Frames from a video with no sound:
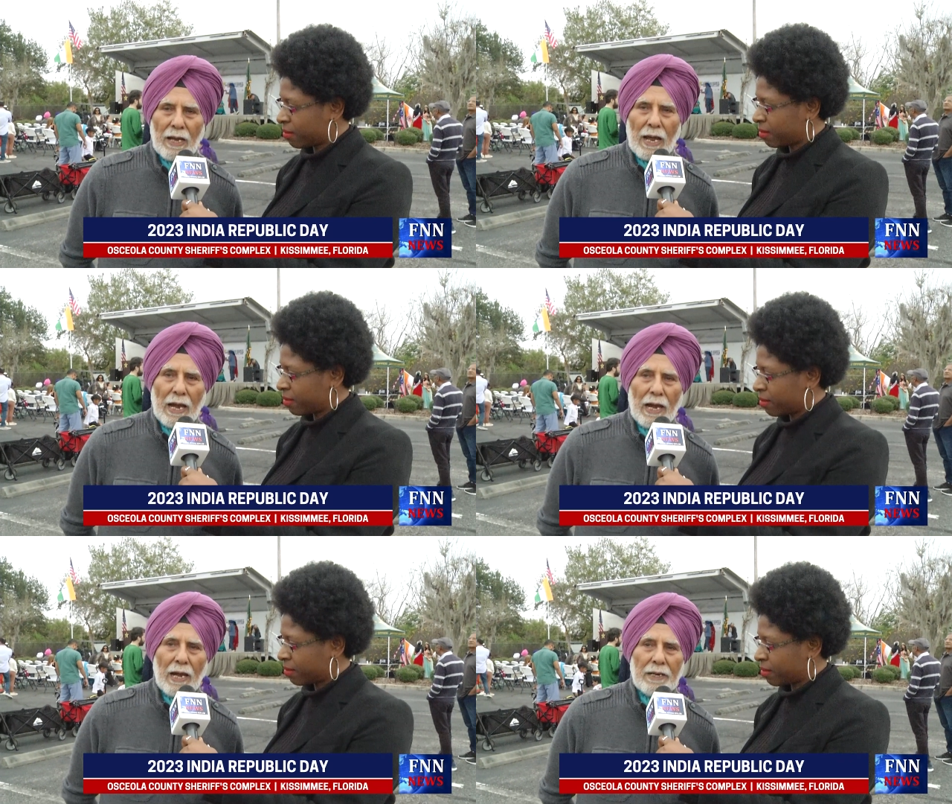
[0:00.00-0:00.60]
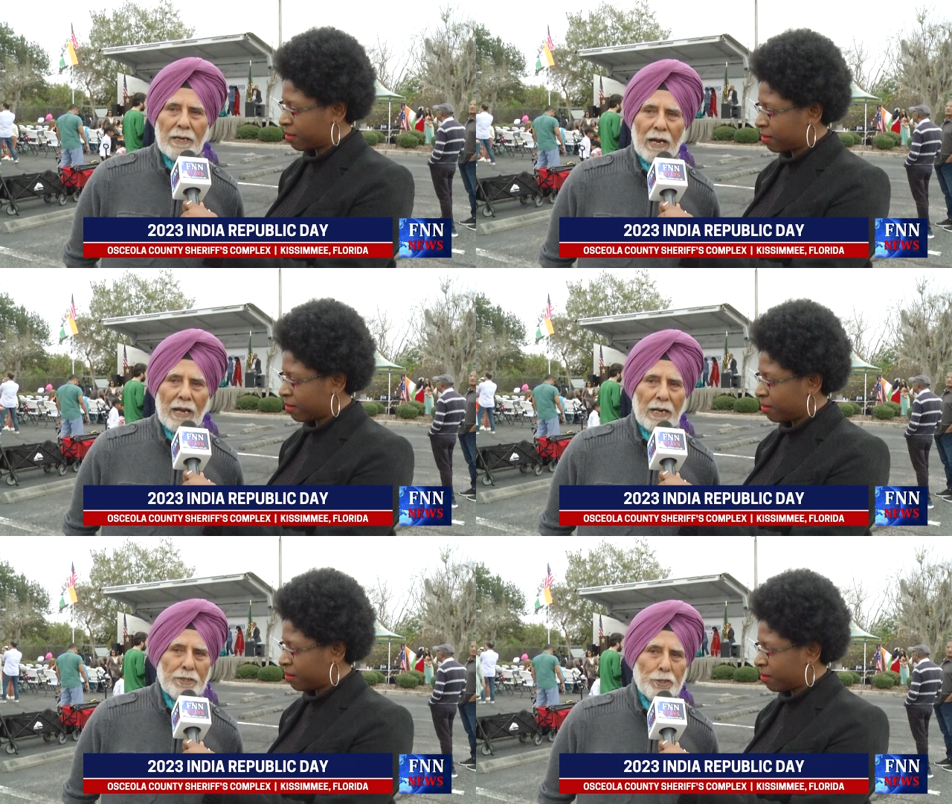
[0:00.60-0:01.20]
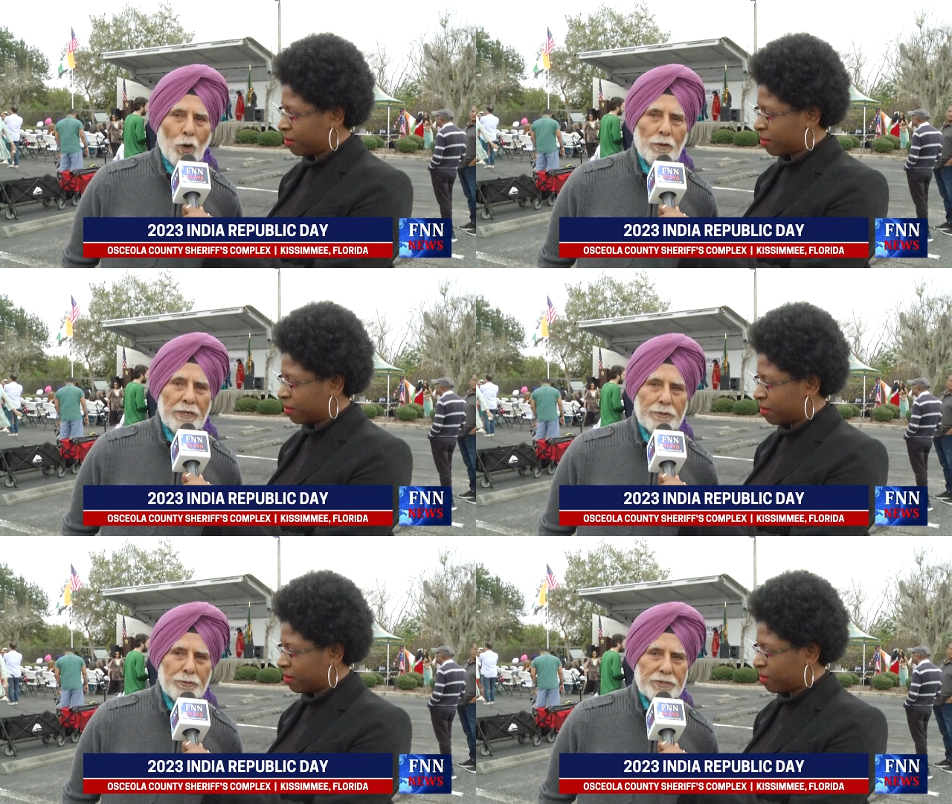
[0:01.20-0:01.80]
Speaker 1: and I had the
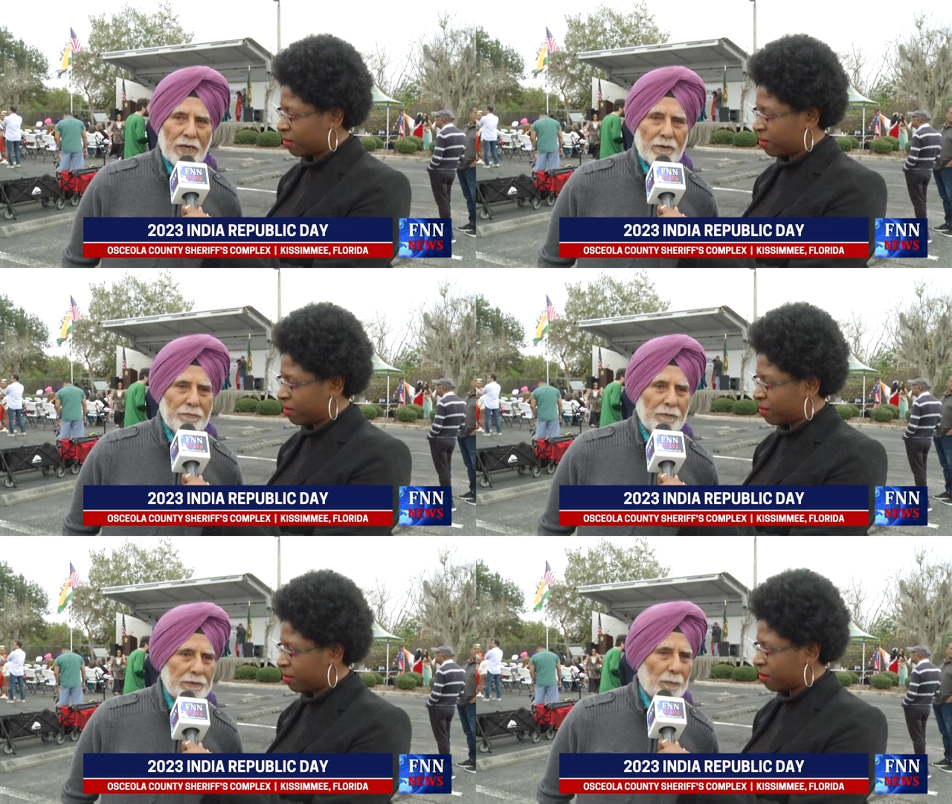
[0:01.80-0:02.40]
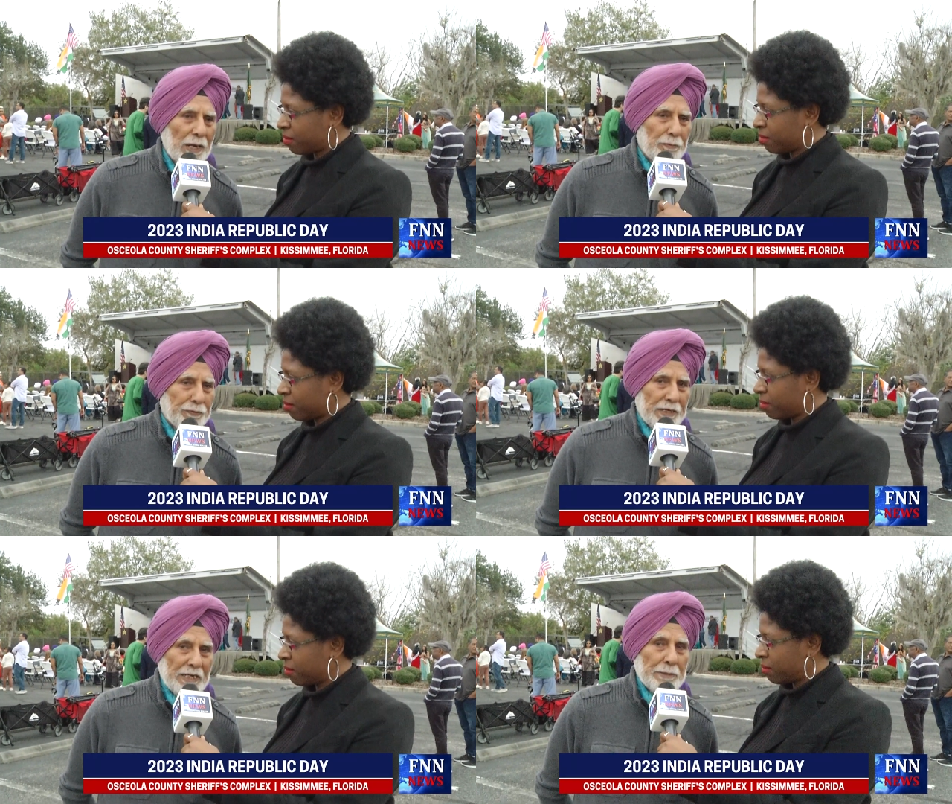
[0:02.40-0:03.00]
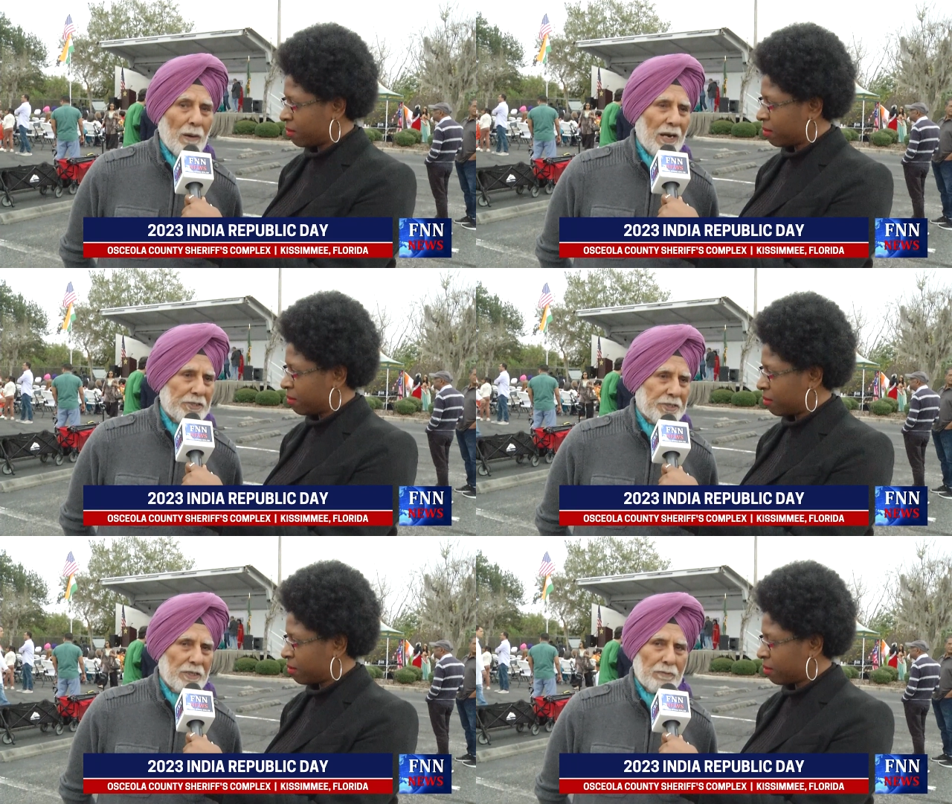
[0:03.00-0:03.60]
honor to serve with my Field
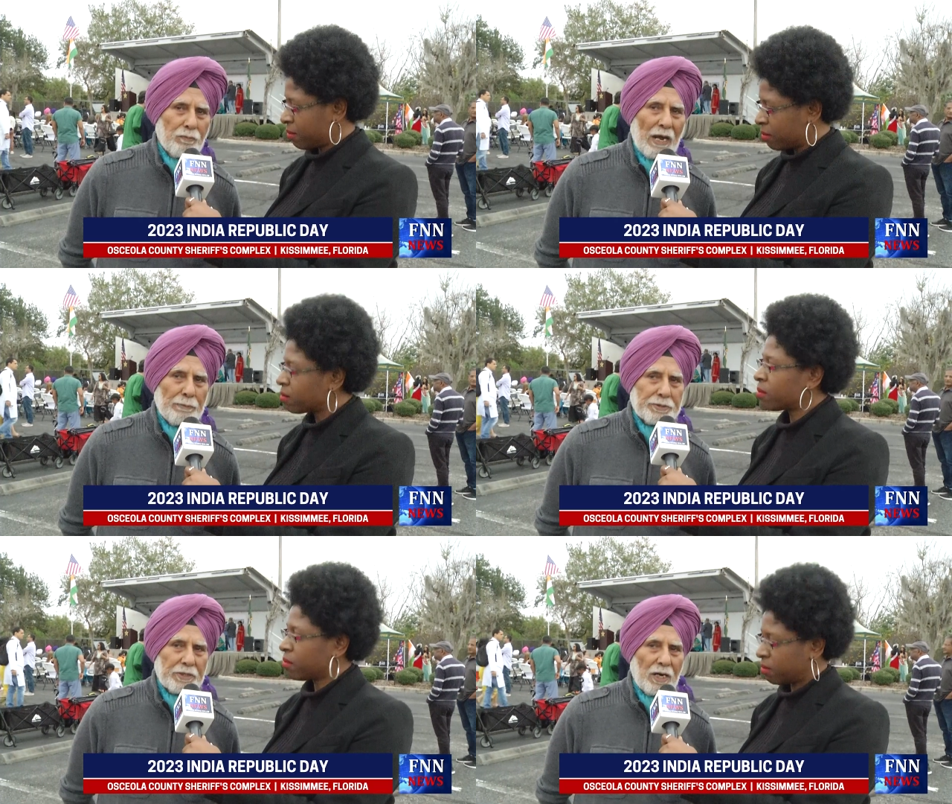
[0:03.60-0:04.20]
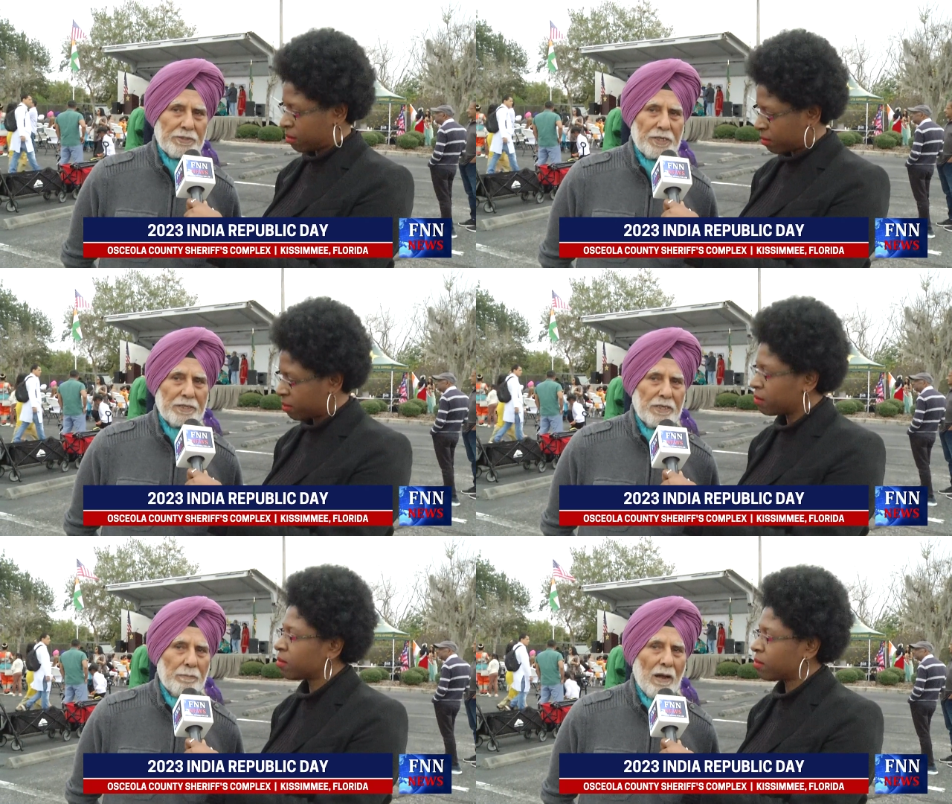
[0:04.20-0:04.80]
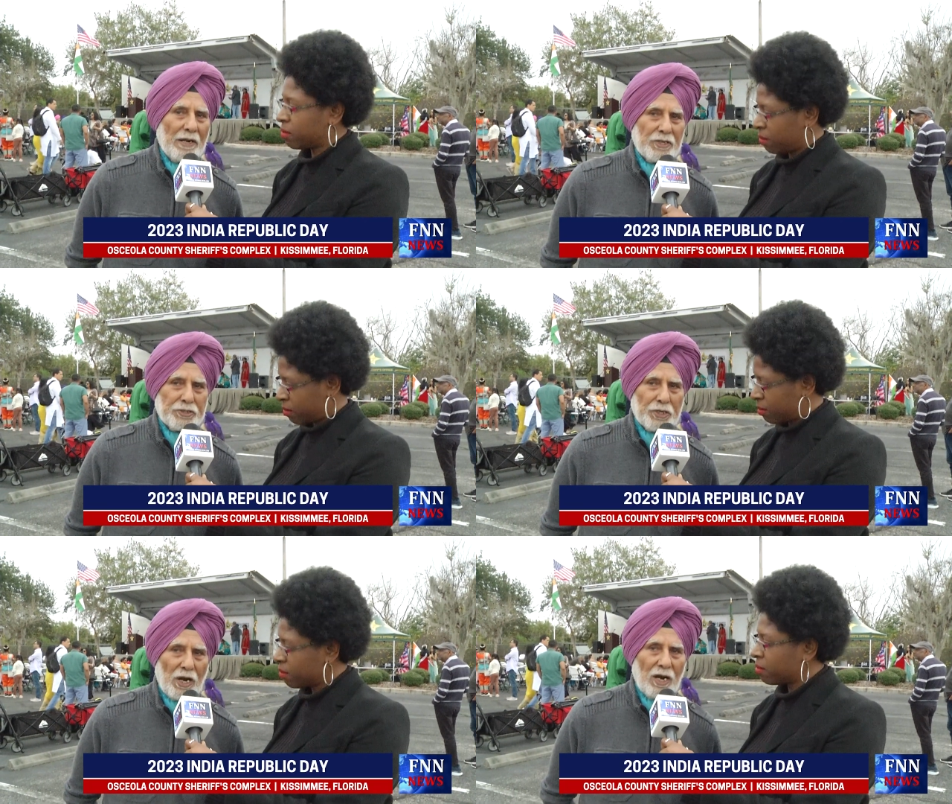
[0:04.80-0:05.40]
Marshal, 5-star General Manik
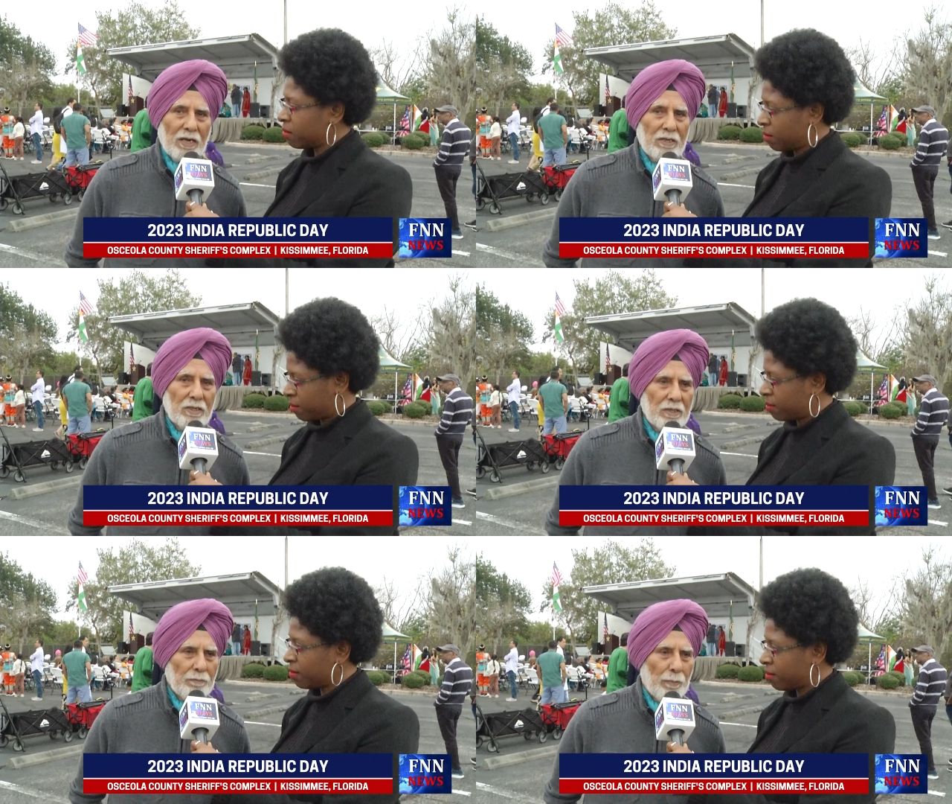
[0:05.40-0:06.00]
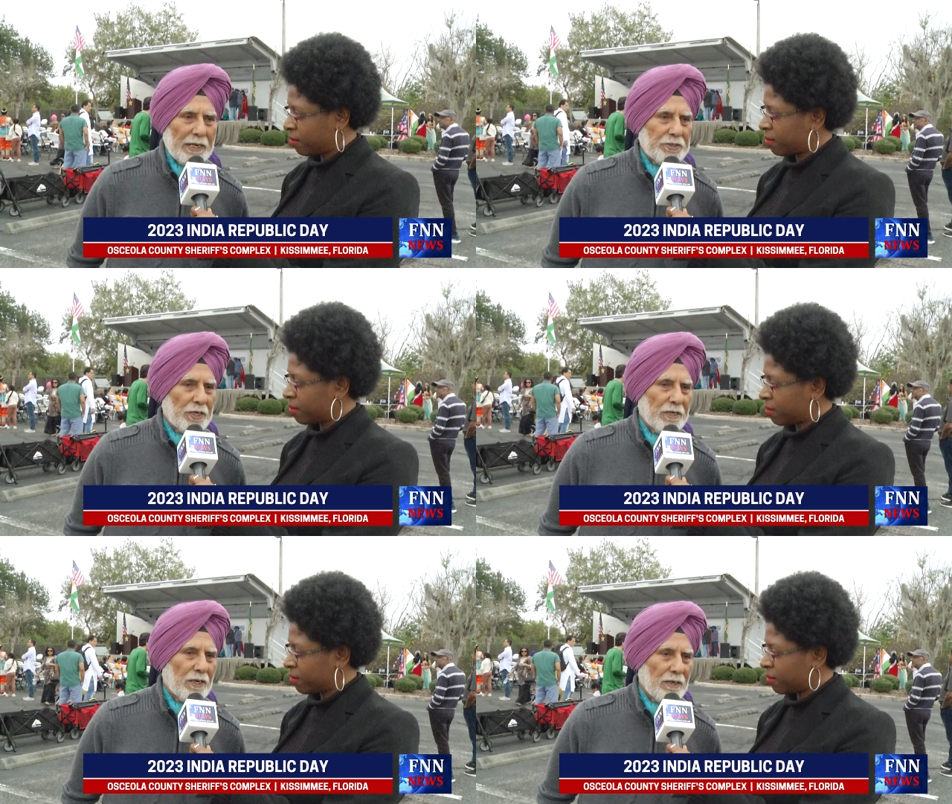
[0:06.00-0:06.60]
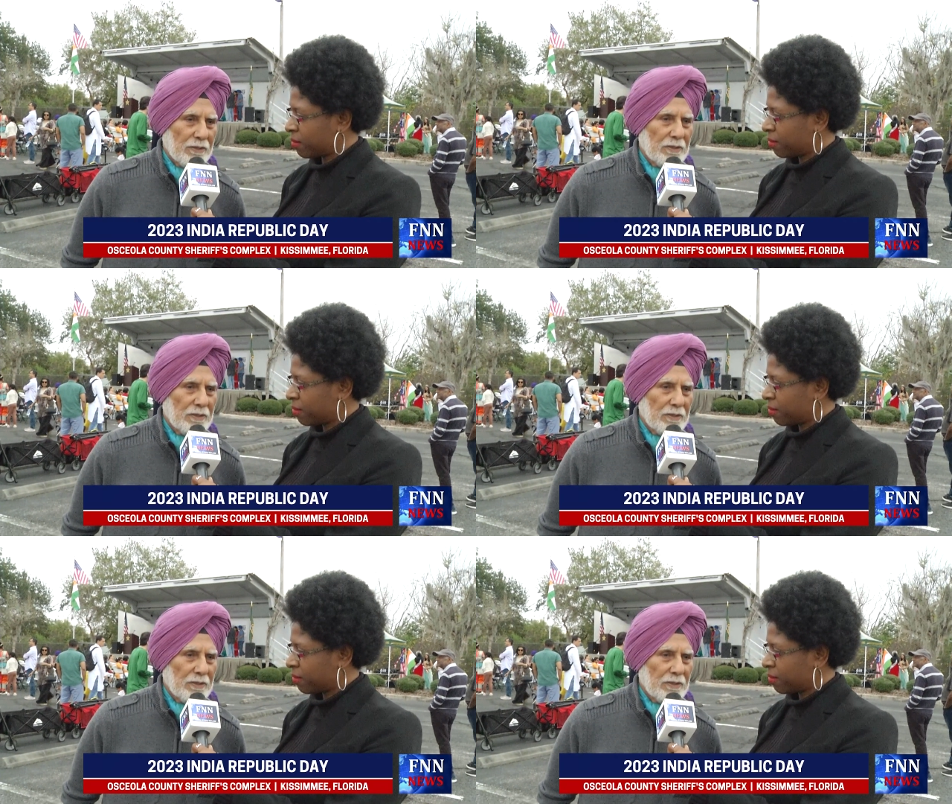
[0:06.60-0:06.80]
Shah, big general,